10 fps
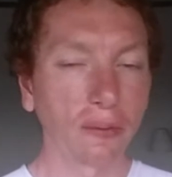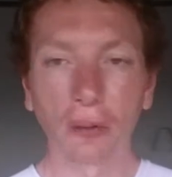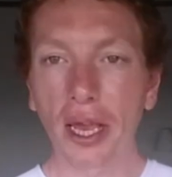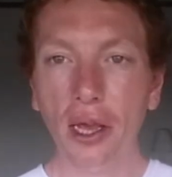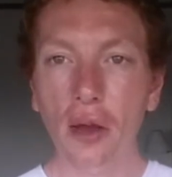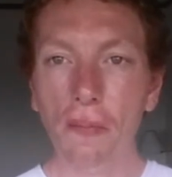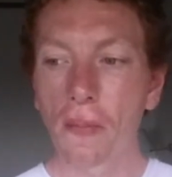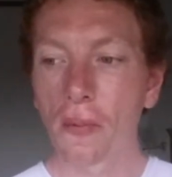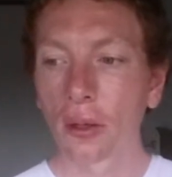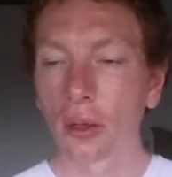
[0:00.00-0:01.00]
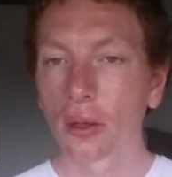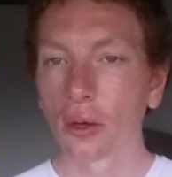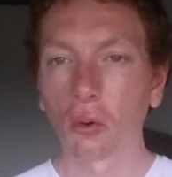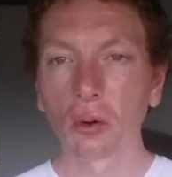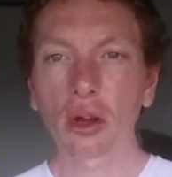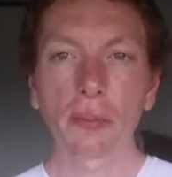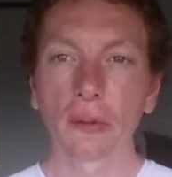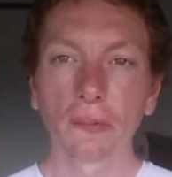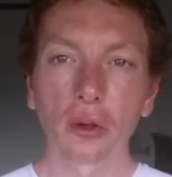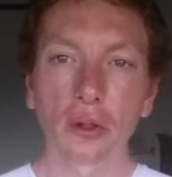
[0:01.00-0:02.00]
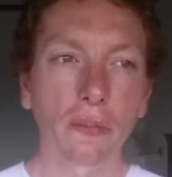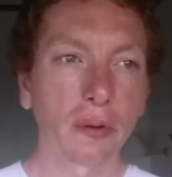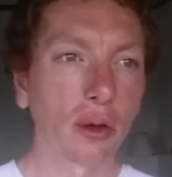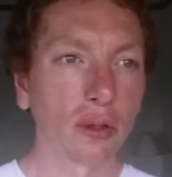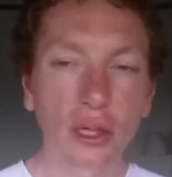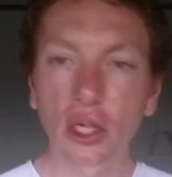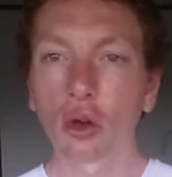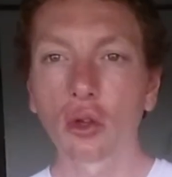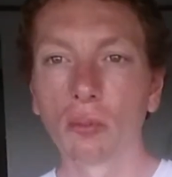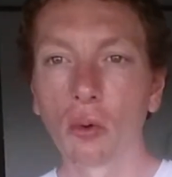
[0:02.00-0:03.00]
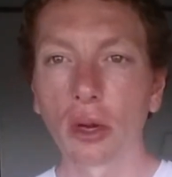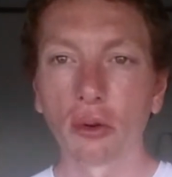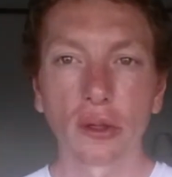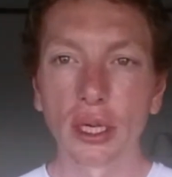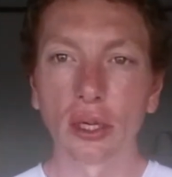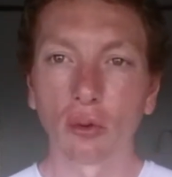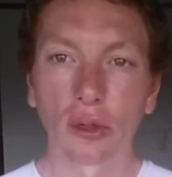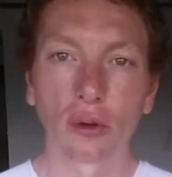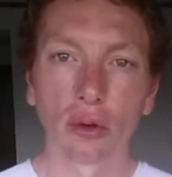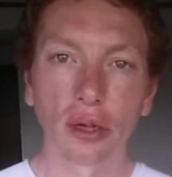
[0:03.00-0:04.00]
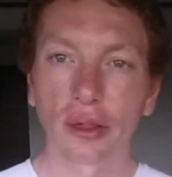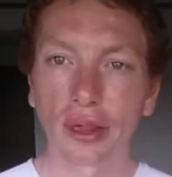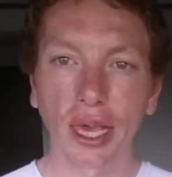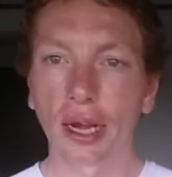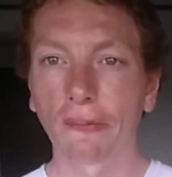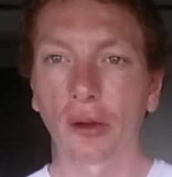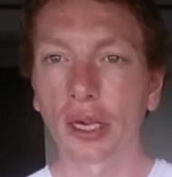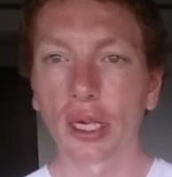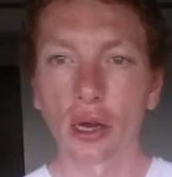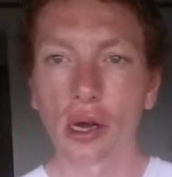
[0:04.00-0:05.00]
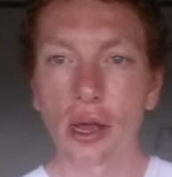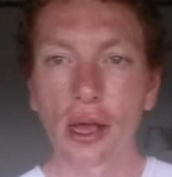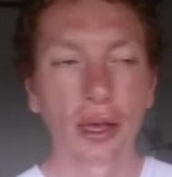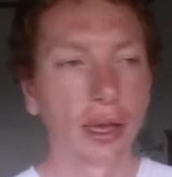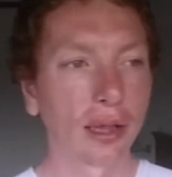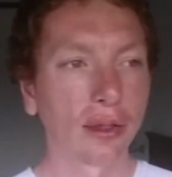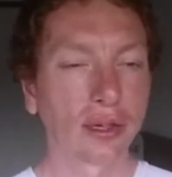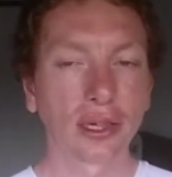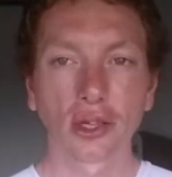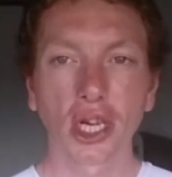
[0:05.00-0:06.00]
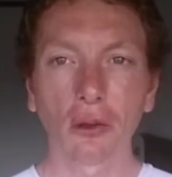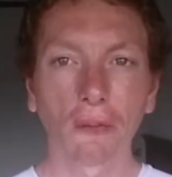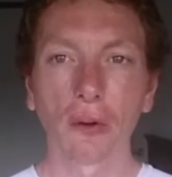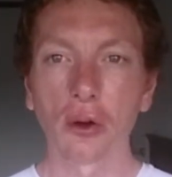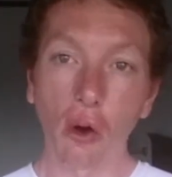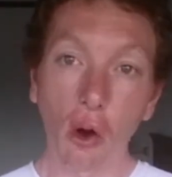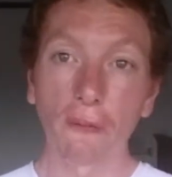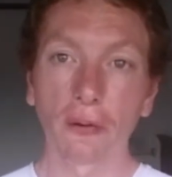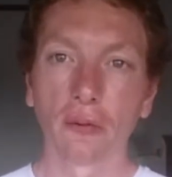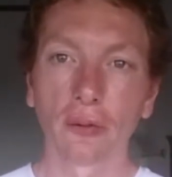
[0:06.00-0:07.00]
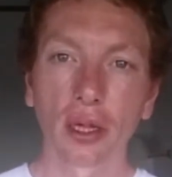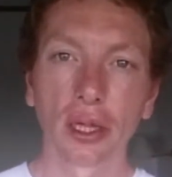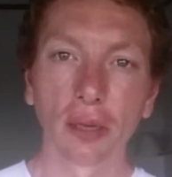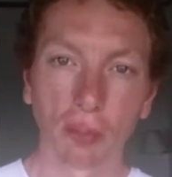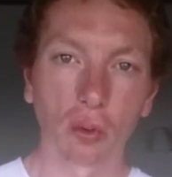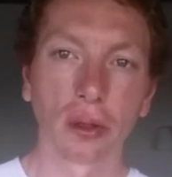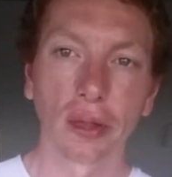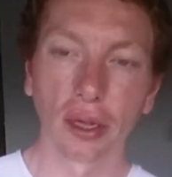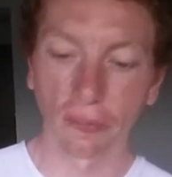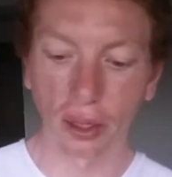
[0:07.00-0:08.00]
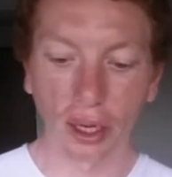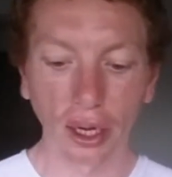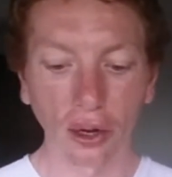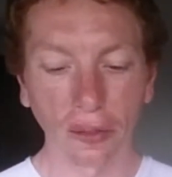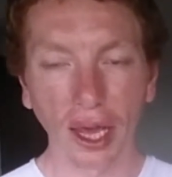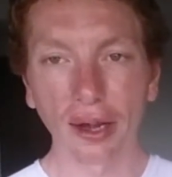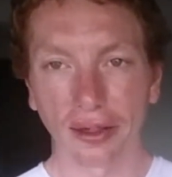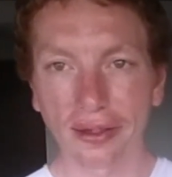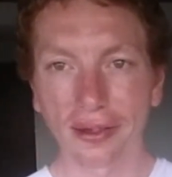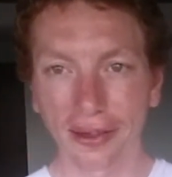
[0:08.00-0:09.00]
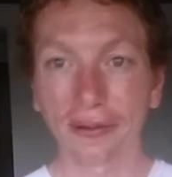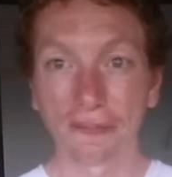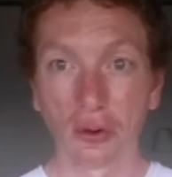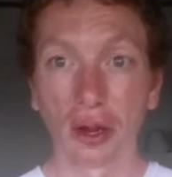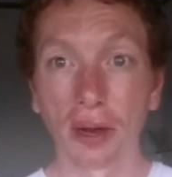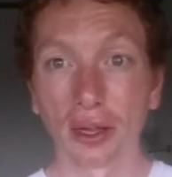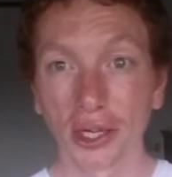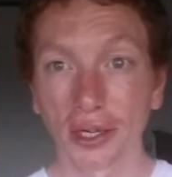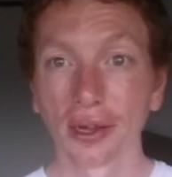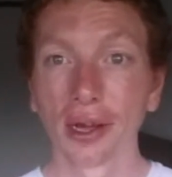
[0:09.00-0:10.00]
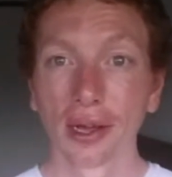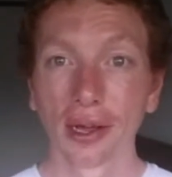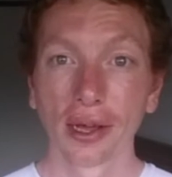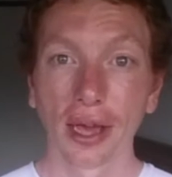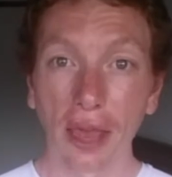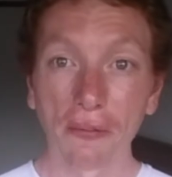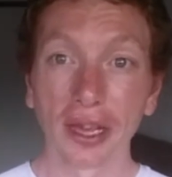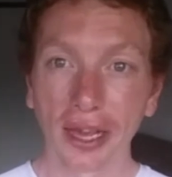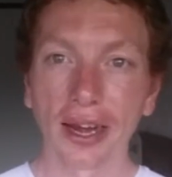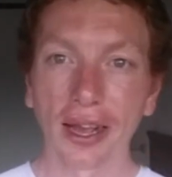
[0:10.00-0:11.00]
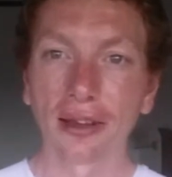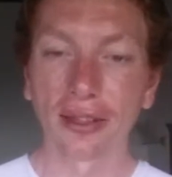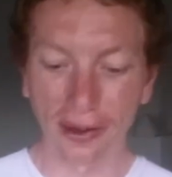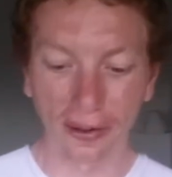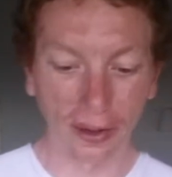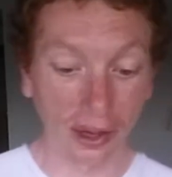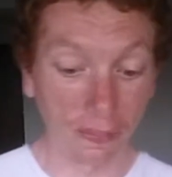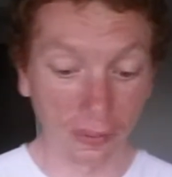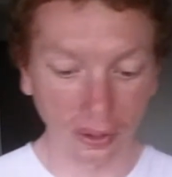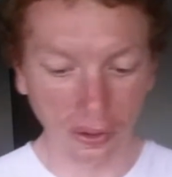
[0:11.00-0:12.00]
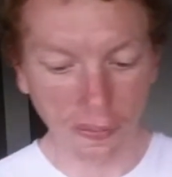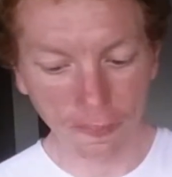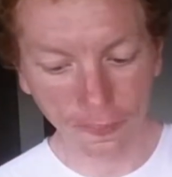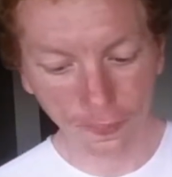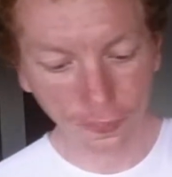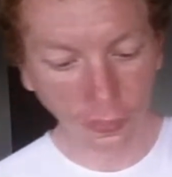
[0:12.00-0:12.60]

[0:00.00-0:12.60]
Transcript: just wake up, or not even the first half an hour, just start your morning routine, your to-do list, just get it fucking done. And just check your phone after you've done the important things for the day. Now that is pretty much heavily getting outside of the comfort zone.